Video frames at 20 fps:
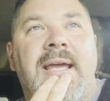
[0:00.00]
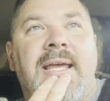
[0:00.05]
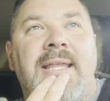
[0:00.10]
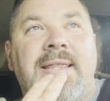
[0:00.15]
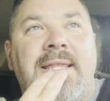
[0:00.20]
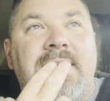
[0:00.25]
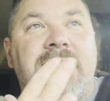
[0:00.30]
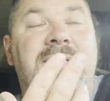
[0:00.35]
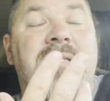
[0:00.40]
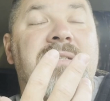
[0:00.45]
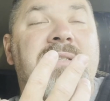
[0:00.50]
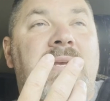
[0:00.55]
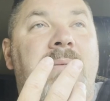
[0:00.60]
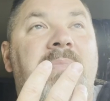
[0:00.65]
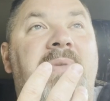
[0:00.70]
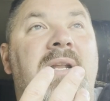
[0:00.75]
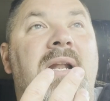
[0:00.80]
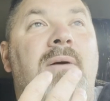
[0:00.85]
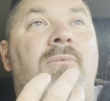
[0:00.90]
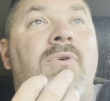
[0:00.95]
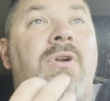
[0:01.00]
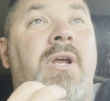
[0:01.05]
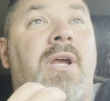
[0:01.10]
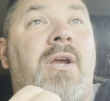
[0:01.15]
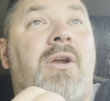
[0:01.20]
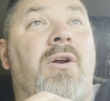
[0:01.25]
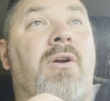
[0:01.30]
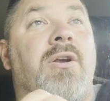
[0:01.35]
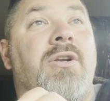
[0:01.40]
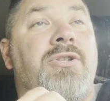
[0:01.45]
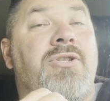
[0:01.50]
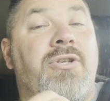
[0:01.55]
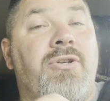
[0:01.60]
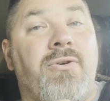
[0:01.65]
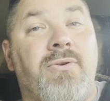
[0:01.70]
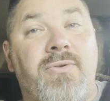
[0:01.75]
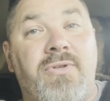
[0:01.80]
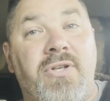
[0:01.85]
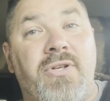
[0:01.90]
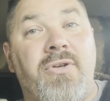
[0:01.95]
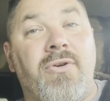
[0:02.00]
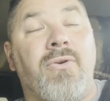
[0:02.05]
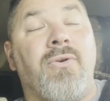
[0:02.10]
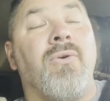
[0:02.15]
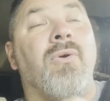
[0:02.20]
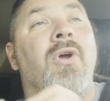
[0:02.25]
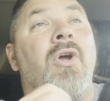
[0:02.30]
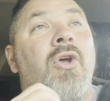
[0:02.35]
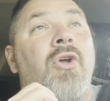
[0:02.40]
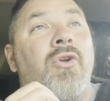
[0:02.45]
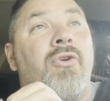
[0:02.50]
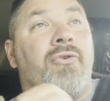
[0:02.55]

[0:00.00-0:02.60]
And this is something I wanna encourage you to do.